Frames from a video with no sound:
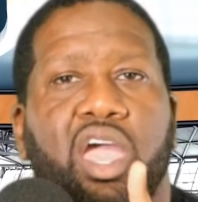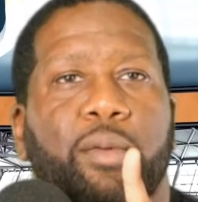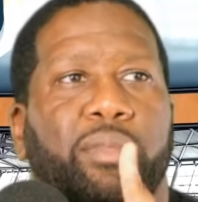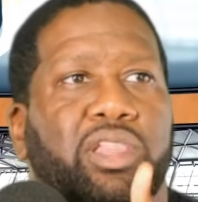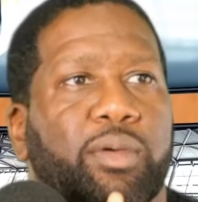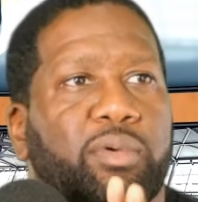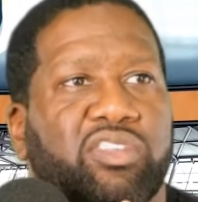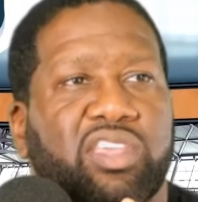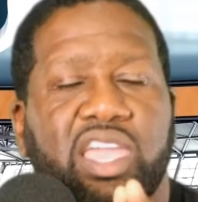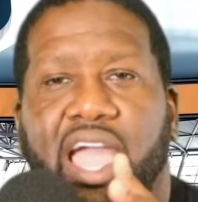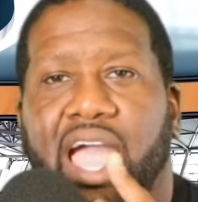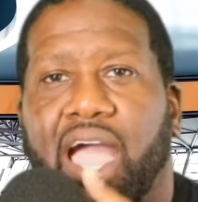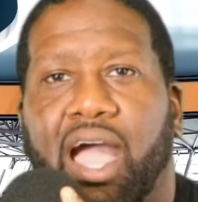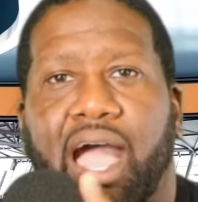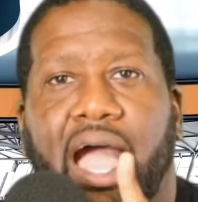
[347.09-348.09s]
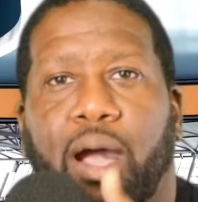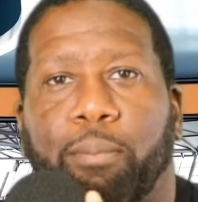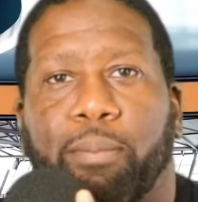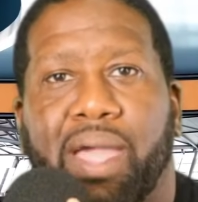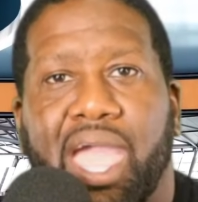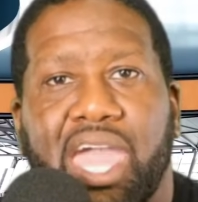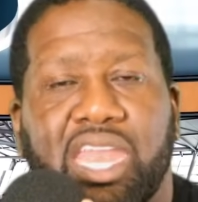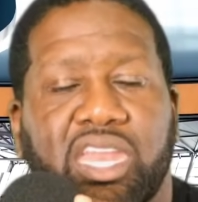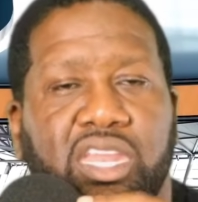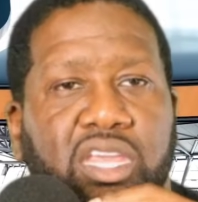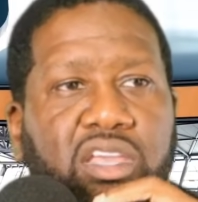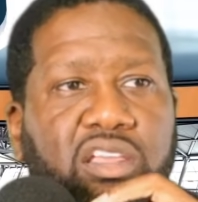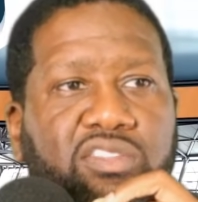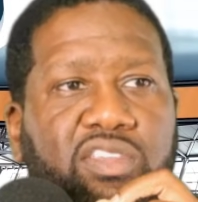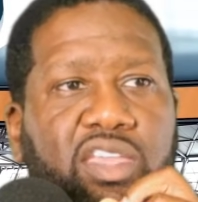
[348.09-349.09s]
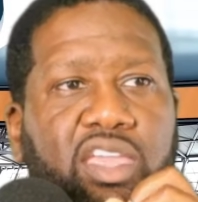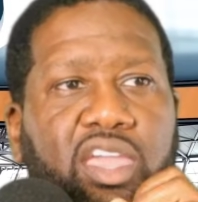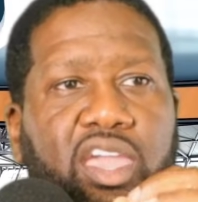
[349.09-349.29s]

But let me tell you how bad it is.